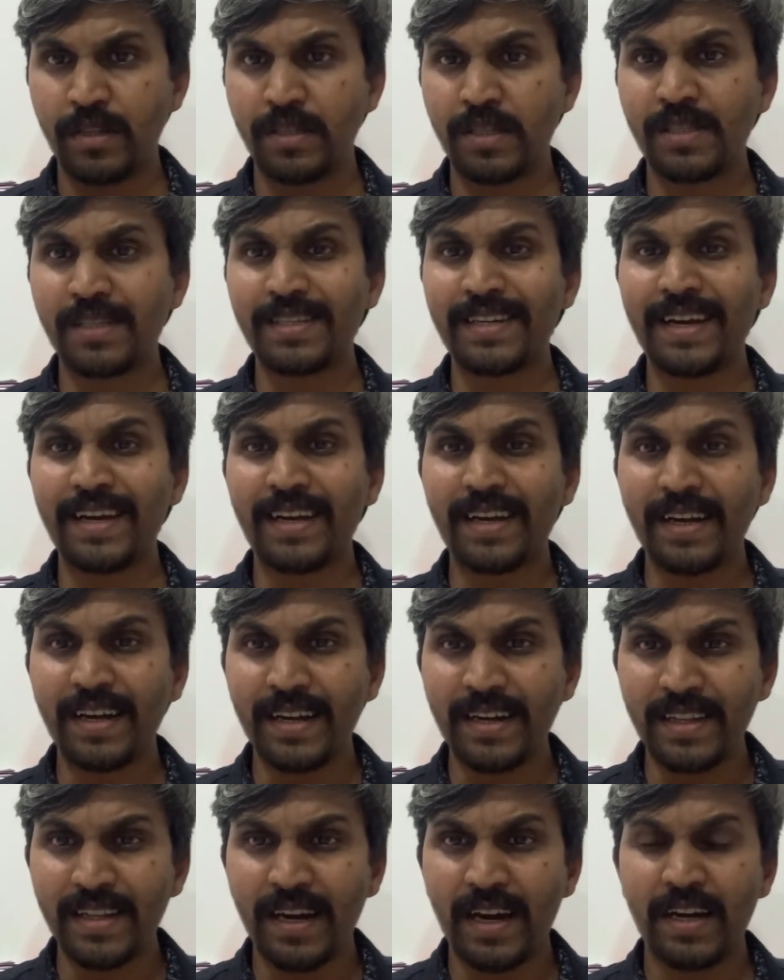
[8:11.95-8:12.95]
just take
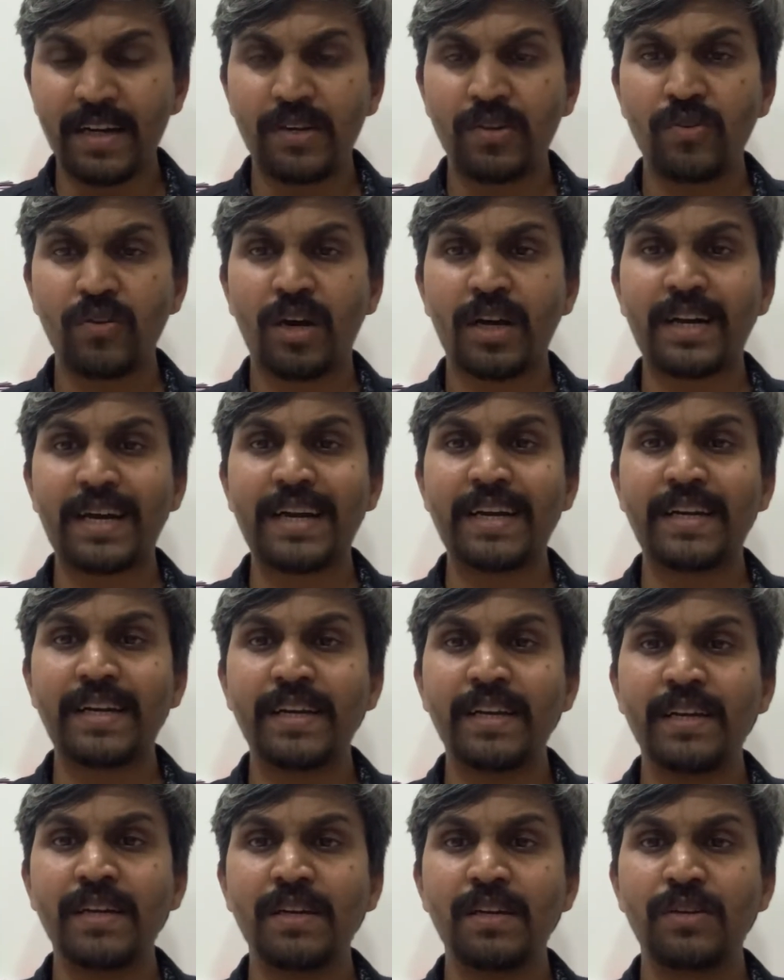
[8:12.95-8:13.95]
care that you are
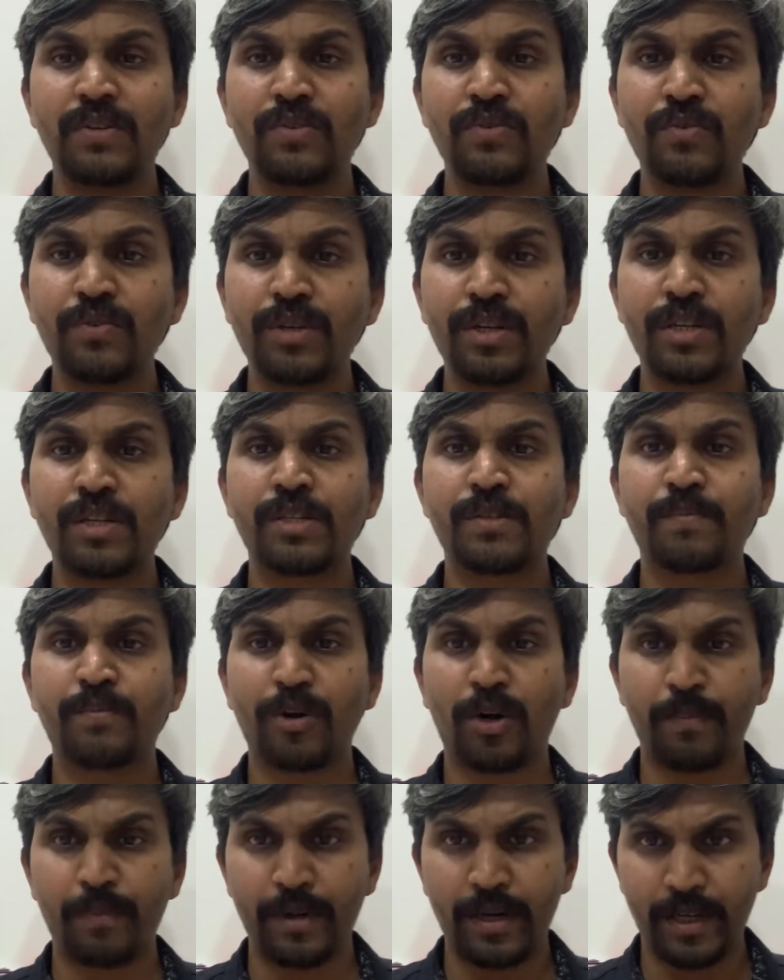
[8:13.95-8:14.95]
writing units
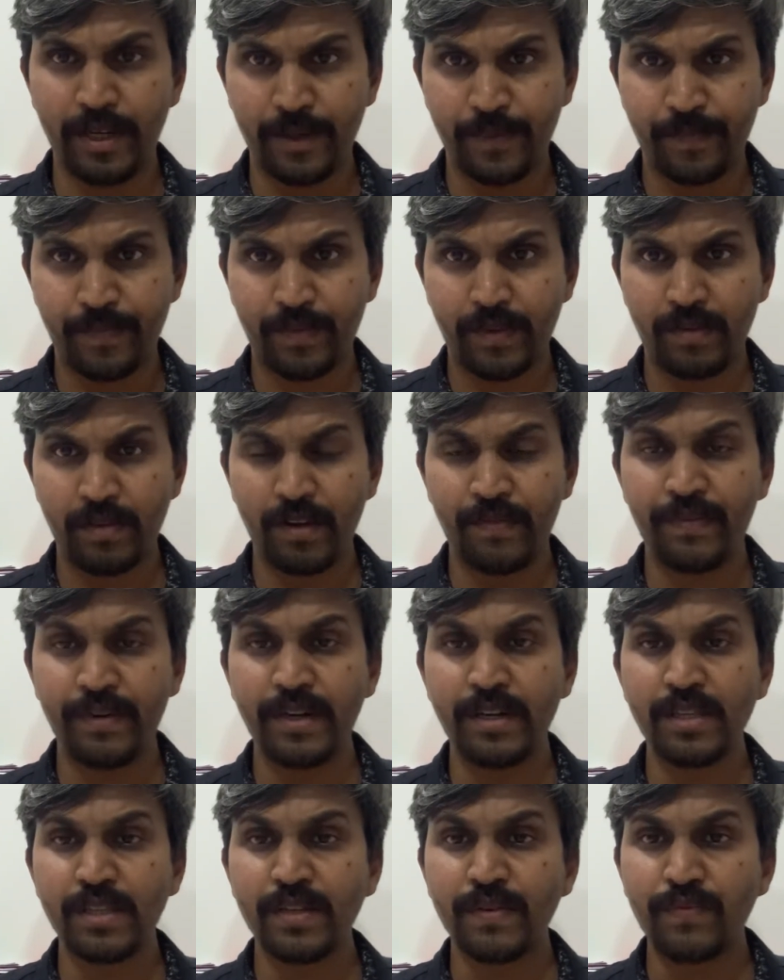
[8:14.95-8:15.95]
properly. If
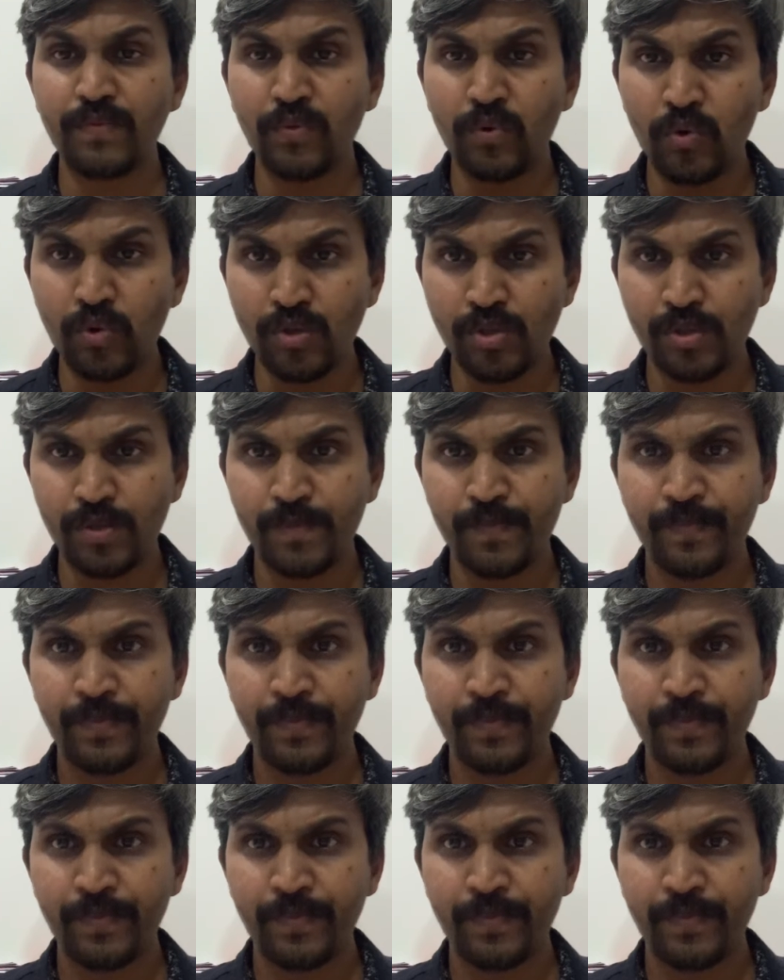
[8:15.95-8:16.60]
it is a force,